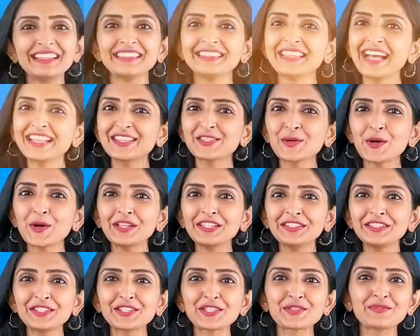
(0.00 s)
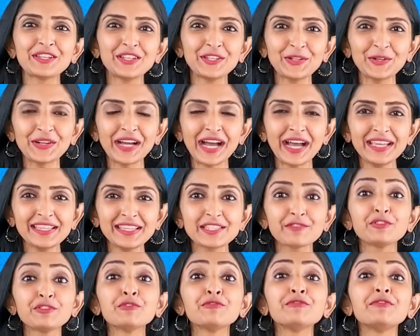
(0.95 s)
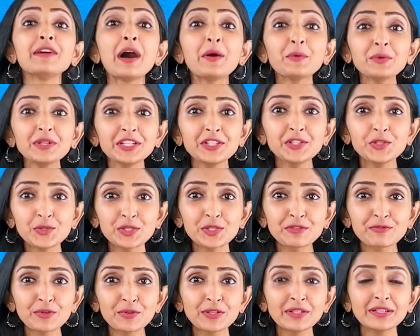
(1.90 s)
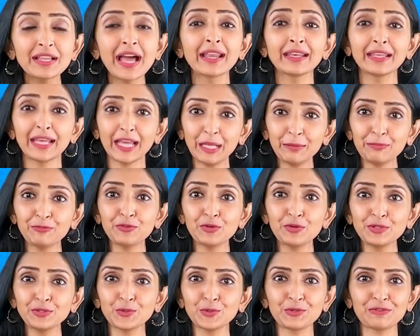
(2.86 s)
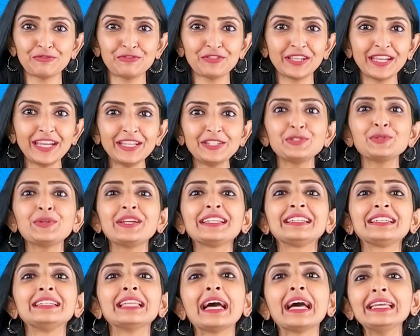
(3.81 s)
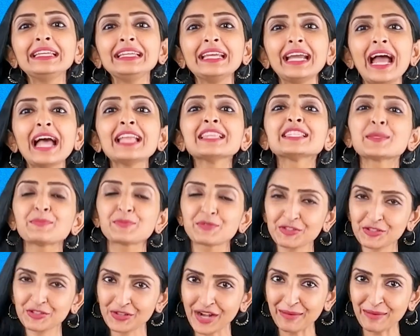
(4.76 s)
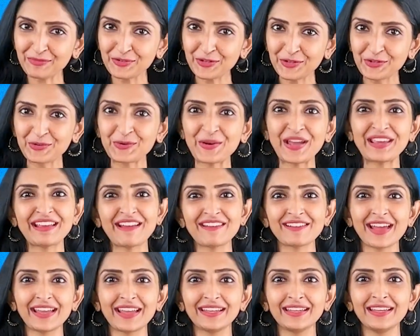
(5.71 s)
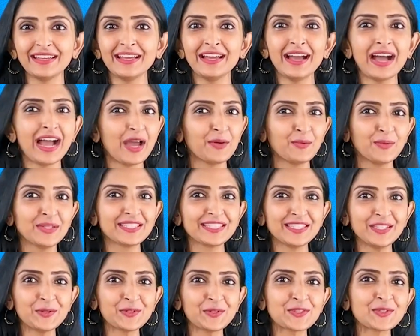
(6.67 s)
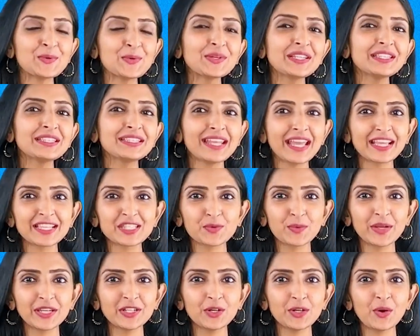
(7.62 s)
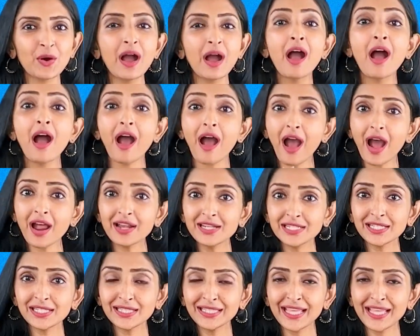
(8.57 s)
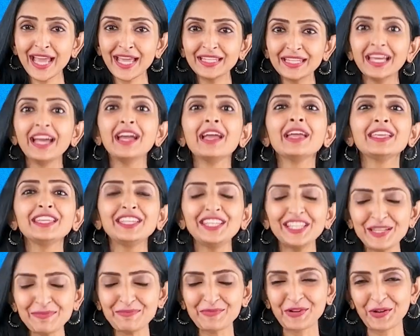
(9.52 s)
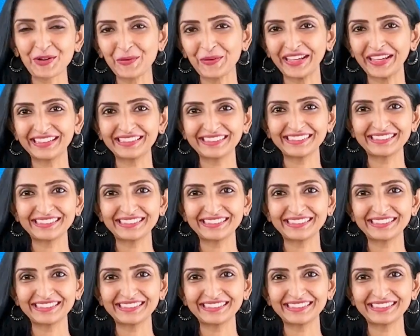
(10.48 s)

That's all in this video, guys. If you found it useful and helpful, don't forget to hit like and subscribe to Groww NRI. I will see you soon in the next video. Until then, keep growing.